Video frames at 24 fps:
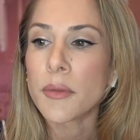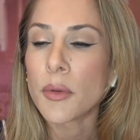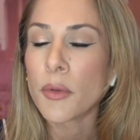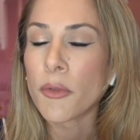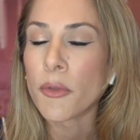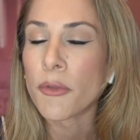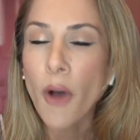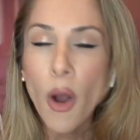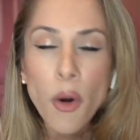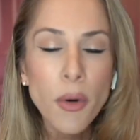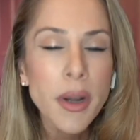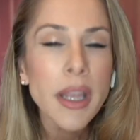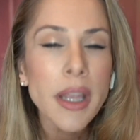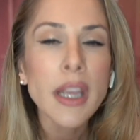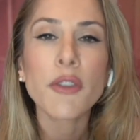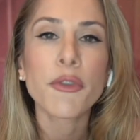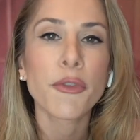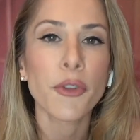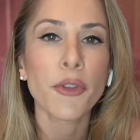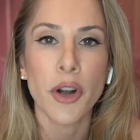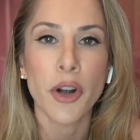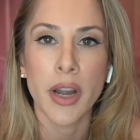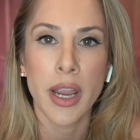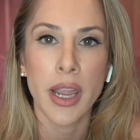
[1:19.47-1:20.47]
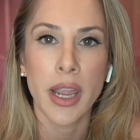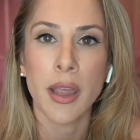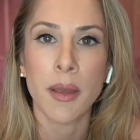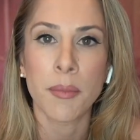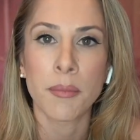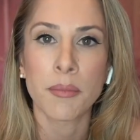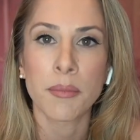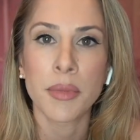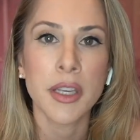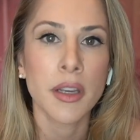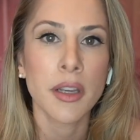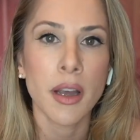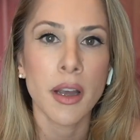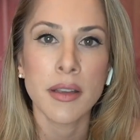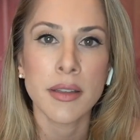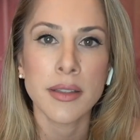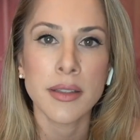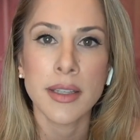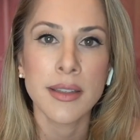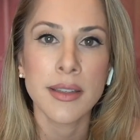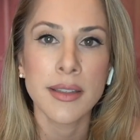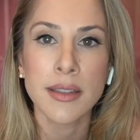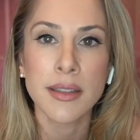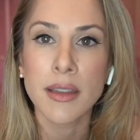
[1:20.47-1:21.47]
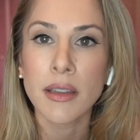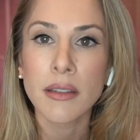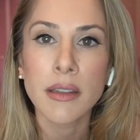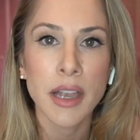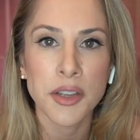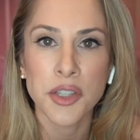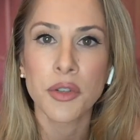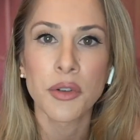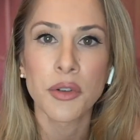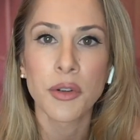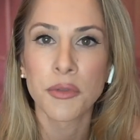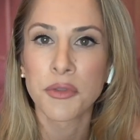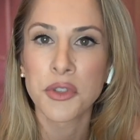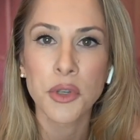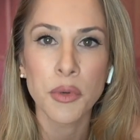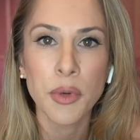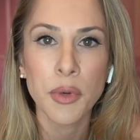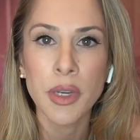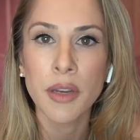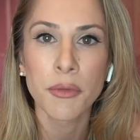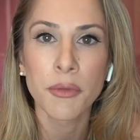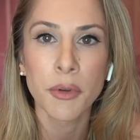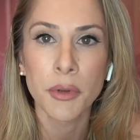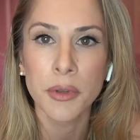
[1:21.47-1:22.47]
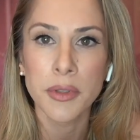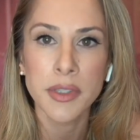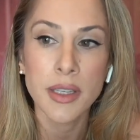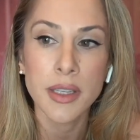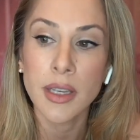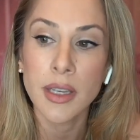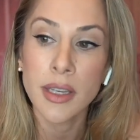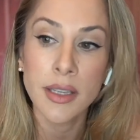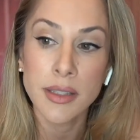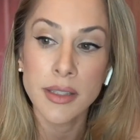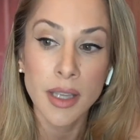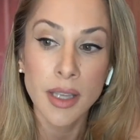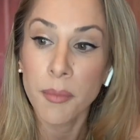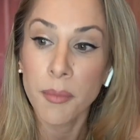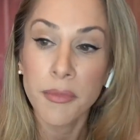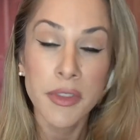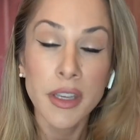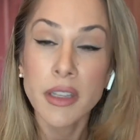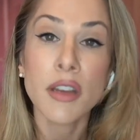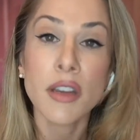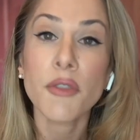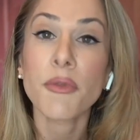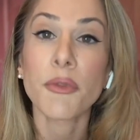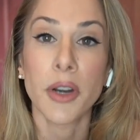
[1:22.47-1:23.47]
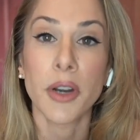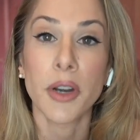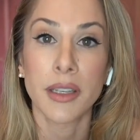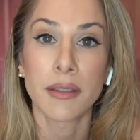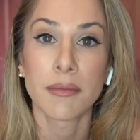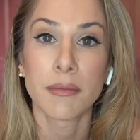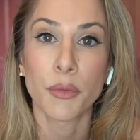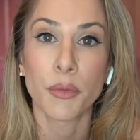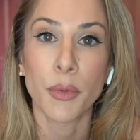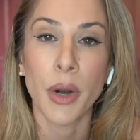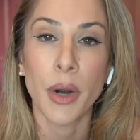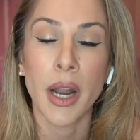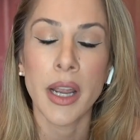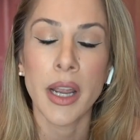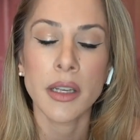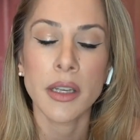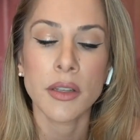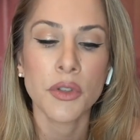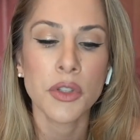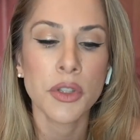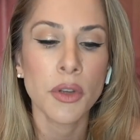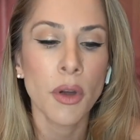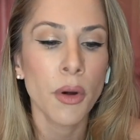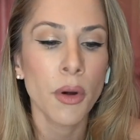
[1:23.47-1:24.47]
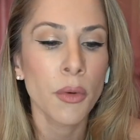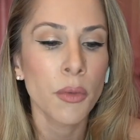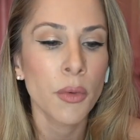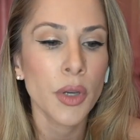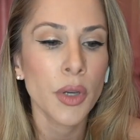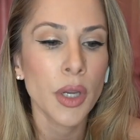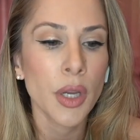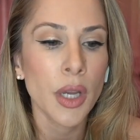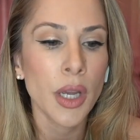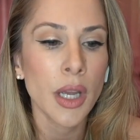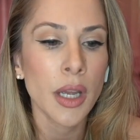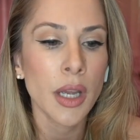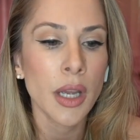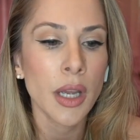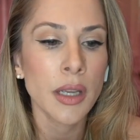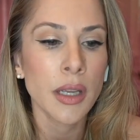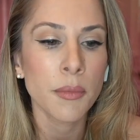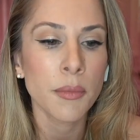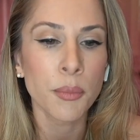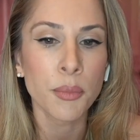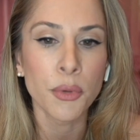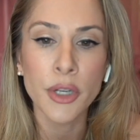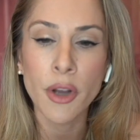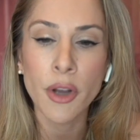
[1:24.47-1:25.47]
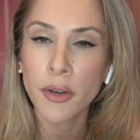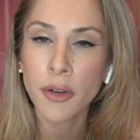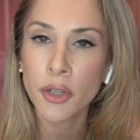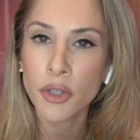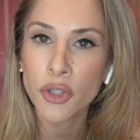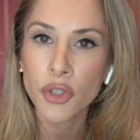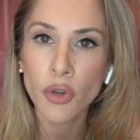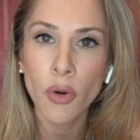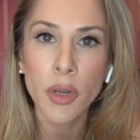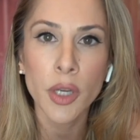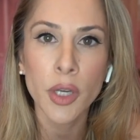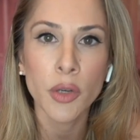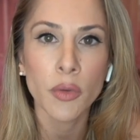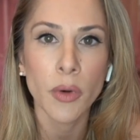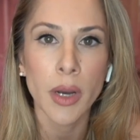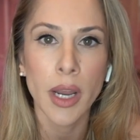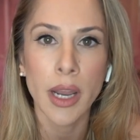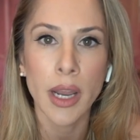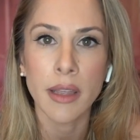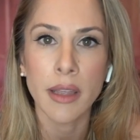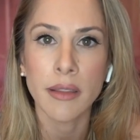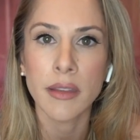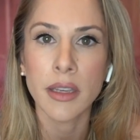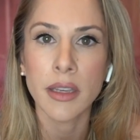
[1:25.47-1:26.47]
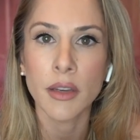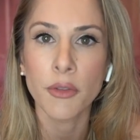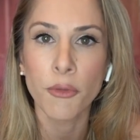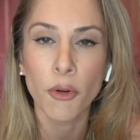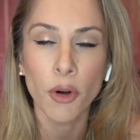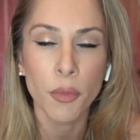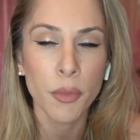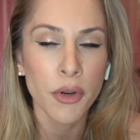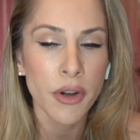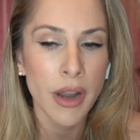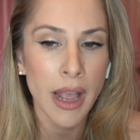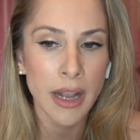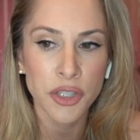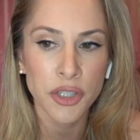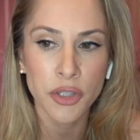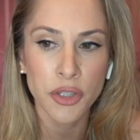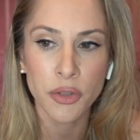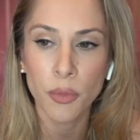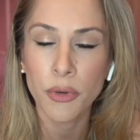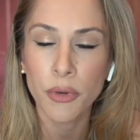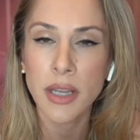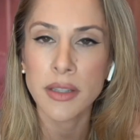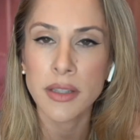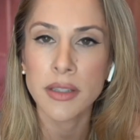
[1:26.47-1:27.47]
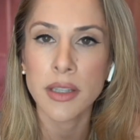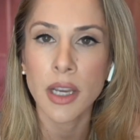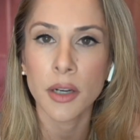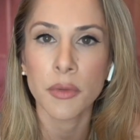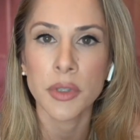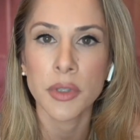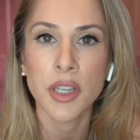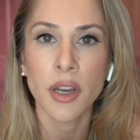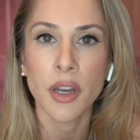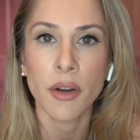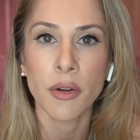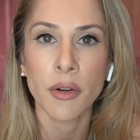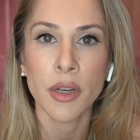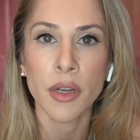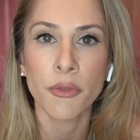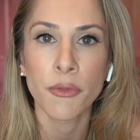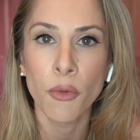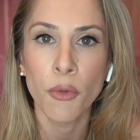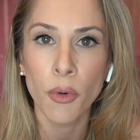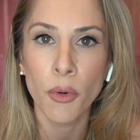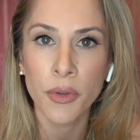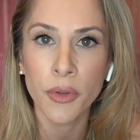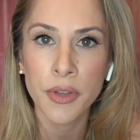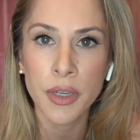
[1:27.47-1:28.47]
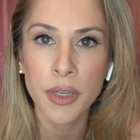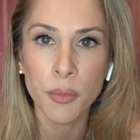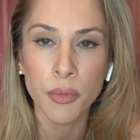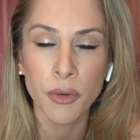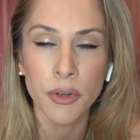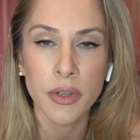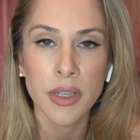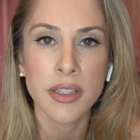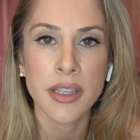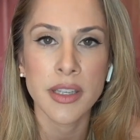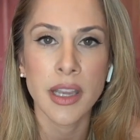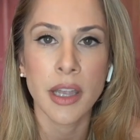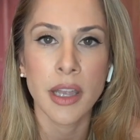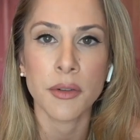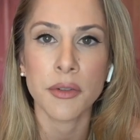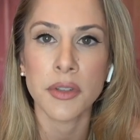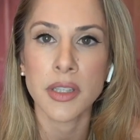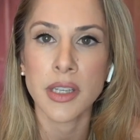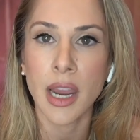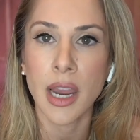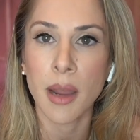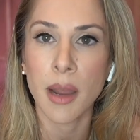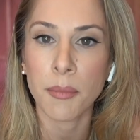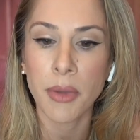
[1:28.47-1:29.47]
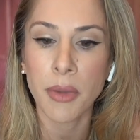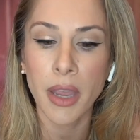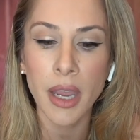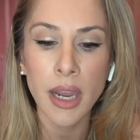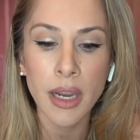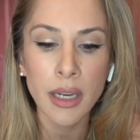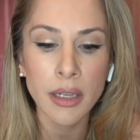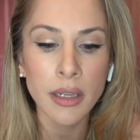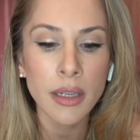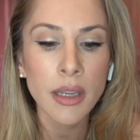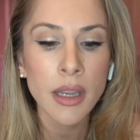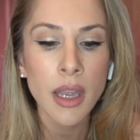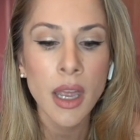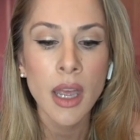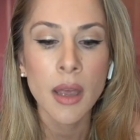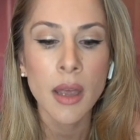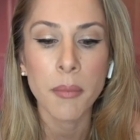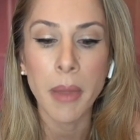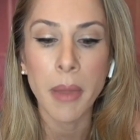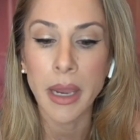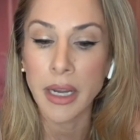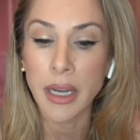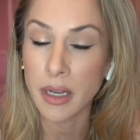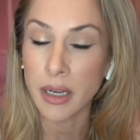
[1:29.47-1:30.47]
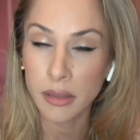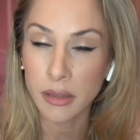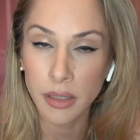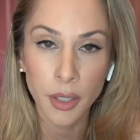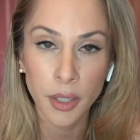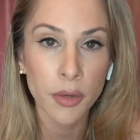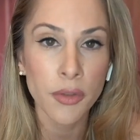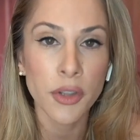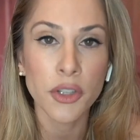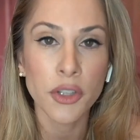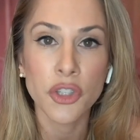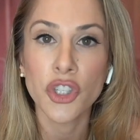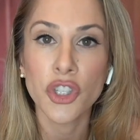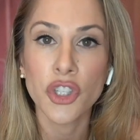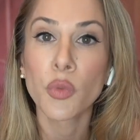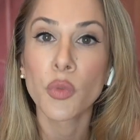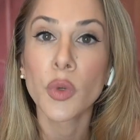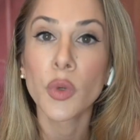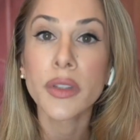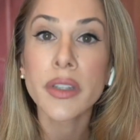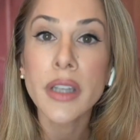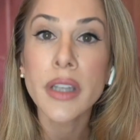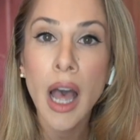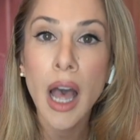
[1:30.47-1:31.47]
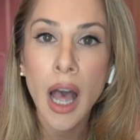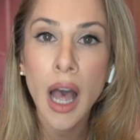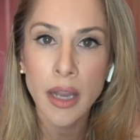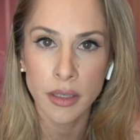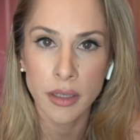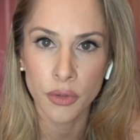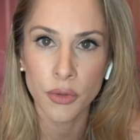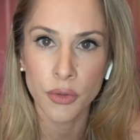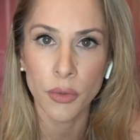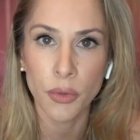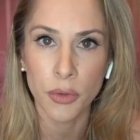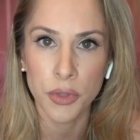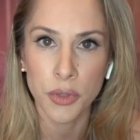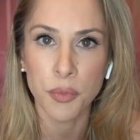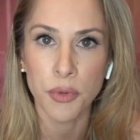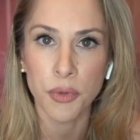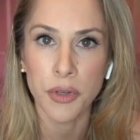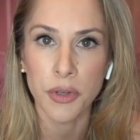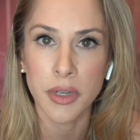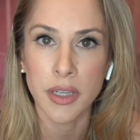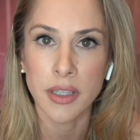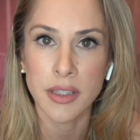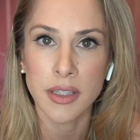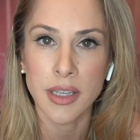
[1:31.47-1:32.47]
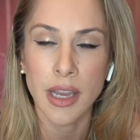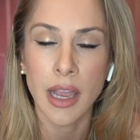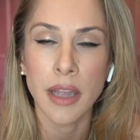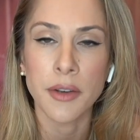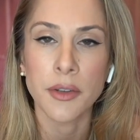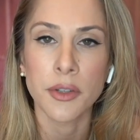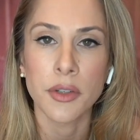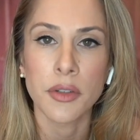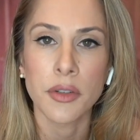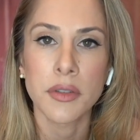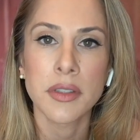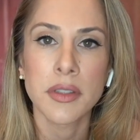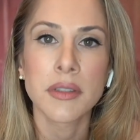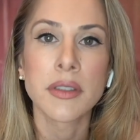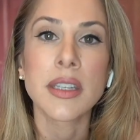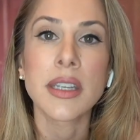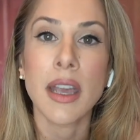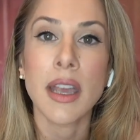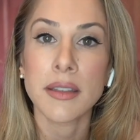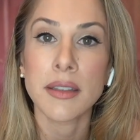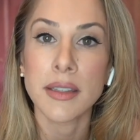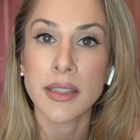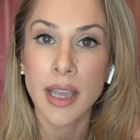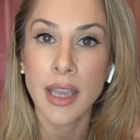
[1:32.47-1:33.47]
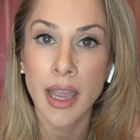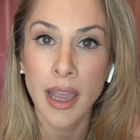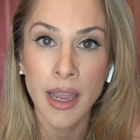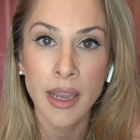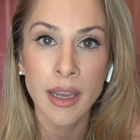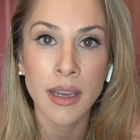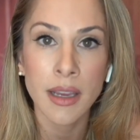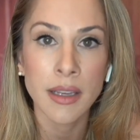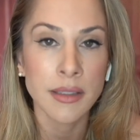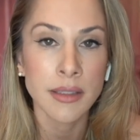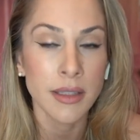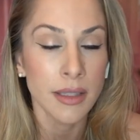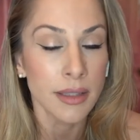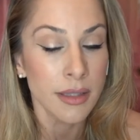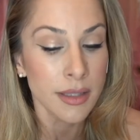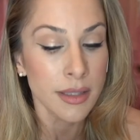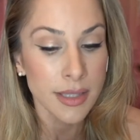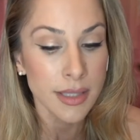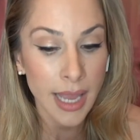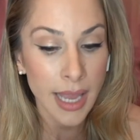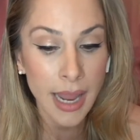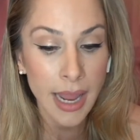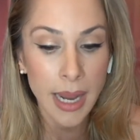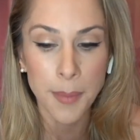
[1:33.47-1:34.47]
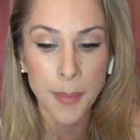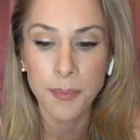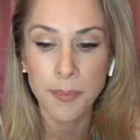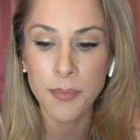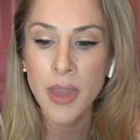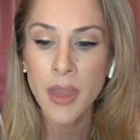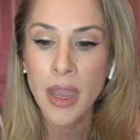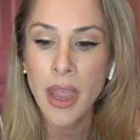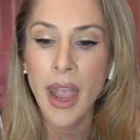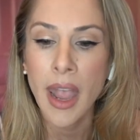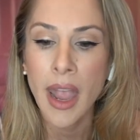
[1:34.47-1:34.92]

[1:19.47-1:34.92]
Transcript: Voting for him because he's the lesser of two evils is something different, right? So uh, Briahna Gray, the former national press secretary for the Bernie Sanders campaign, made it clear that she will not endorse Bernie Sanders. DSA did the same.